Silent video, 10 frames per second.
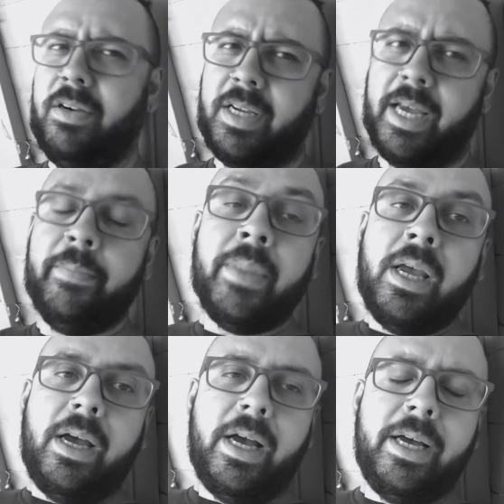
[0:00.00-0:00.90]
they're okay.
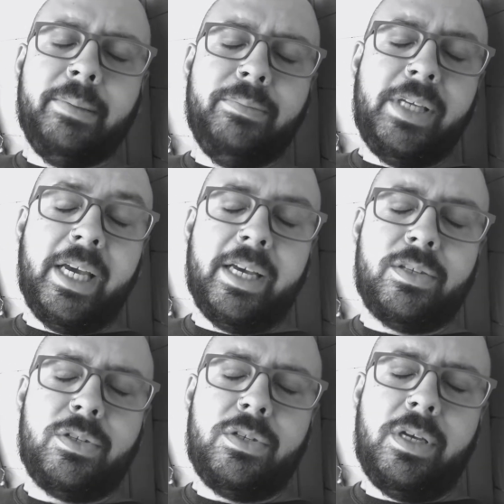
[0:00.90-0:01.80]
Yeah,
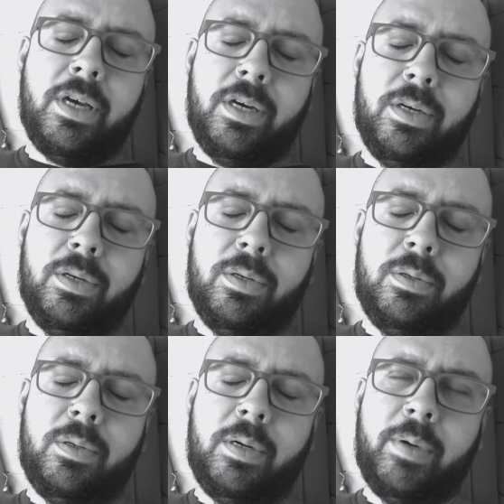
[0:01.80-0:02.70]

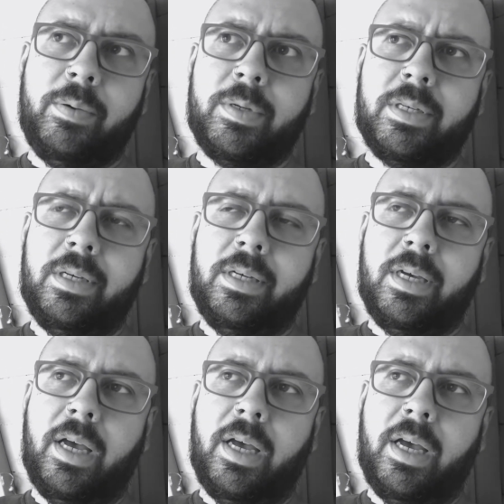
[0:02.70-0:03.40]
so where was I?